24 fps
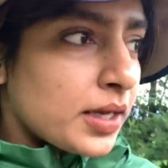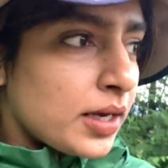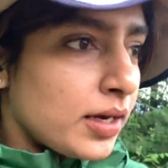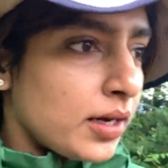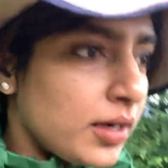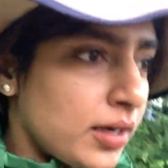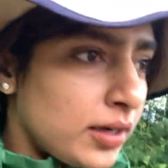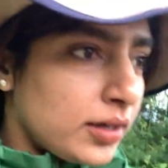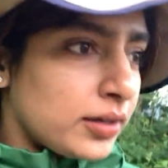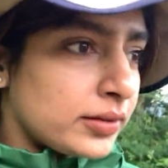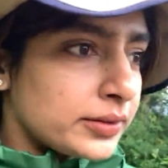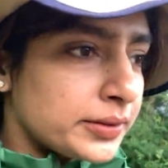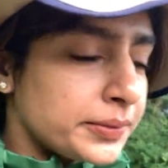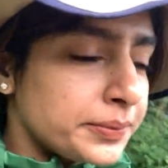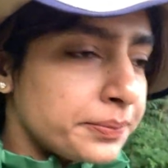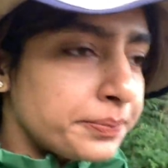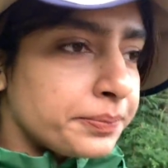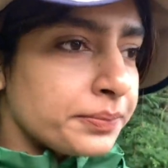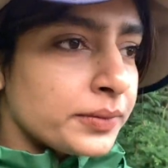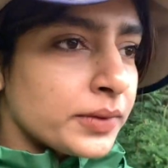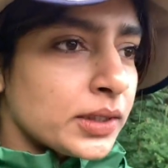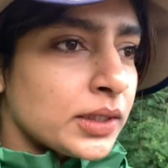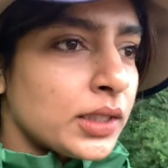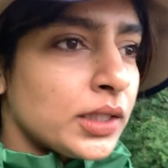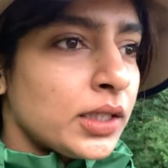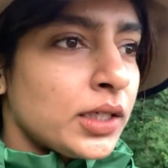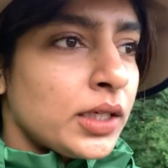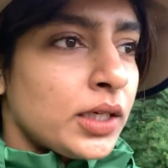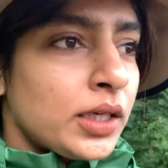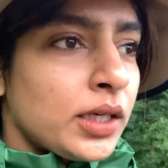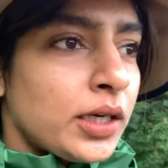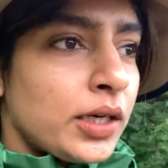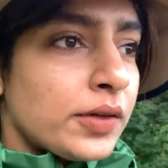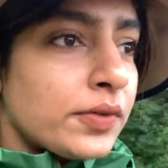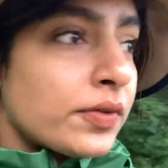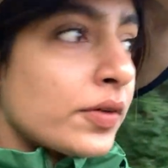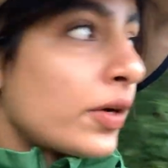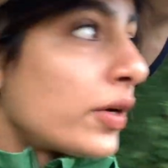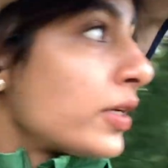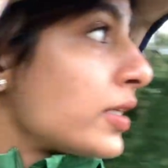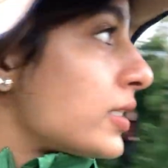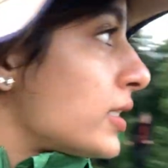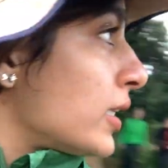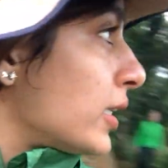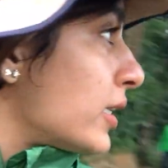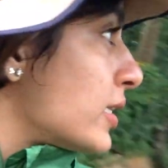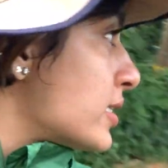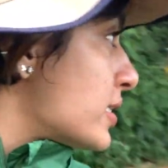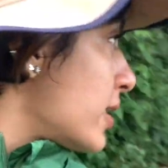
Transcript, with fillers: um, of course, there are